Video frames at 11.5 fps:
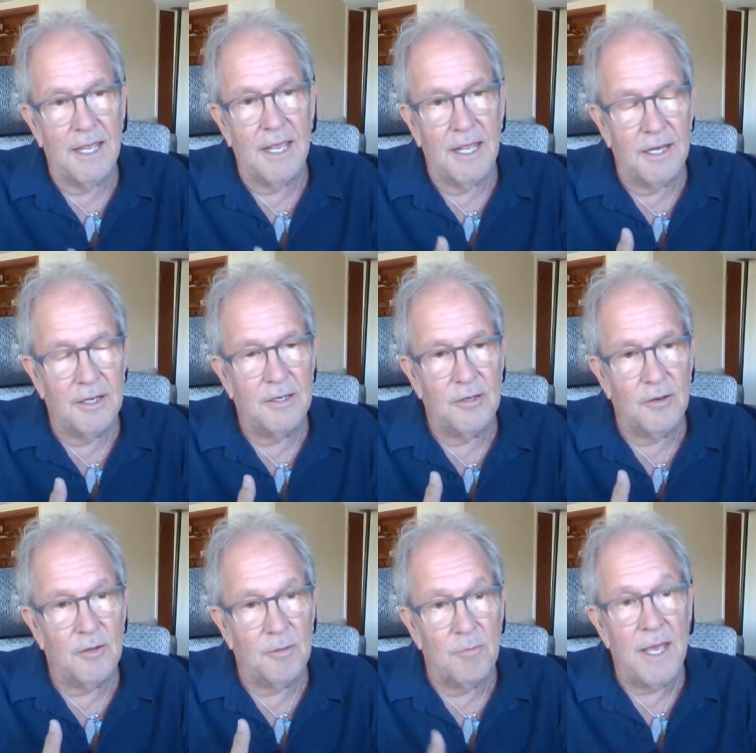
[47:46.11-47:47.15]
and
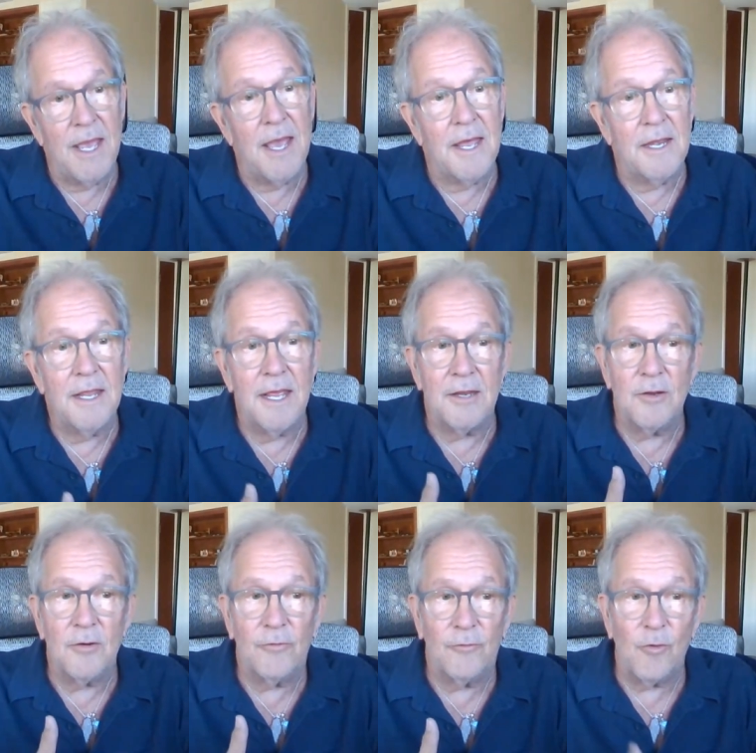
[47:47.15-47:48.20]
you're the man, and
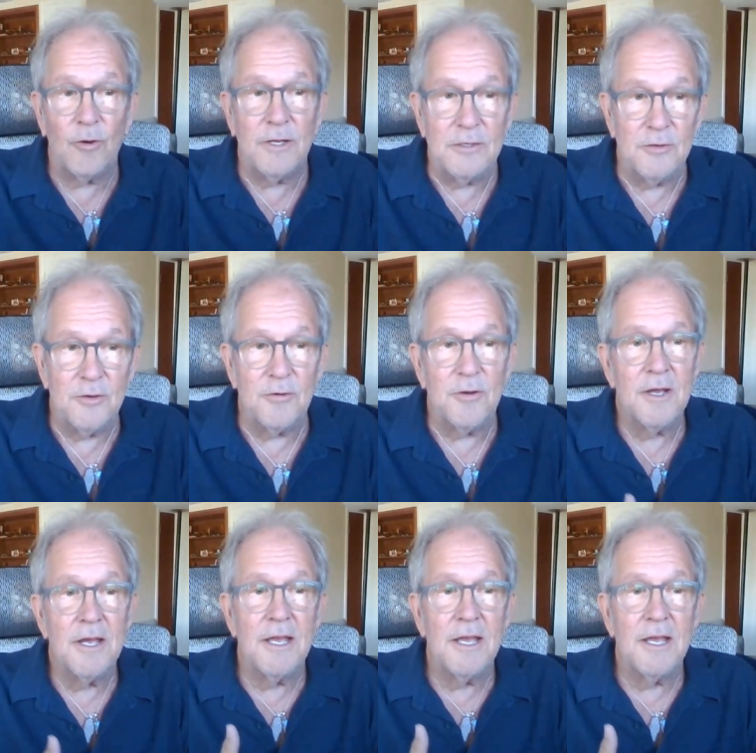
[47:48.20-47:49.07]
you're 42,